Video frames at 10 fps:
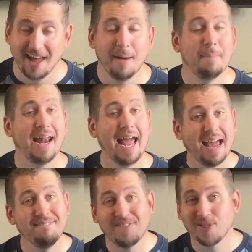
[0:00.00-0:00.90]
But I
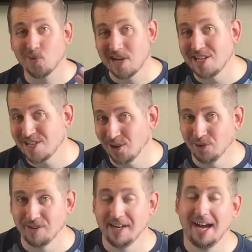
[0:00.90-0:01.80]
have 3
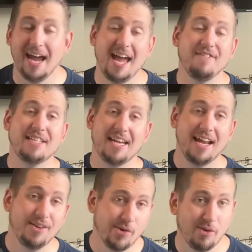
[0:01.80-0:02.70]
children. I have a
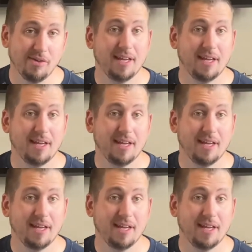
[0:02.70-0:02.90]
10-year-old,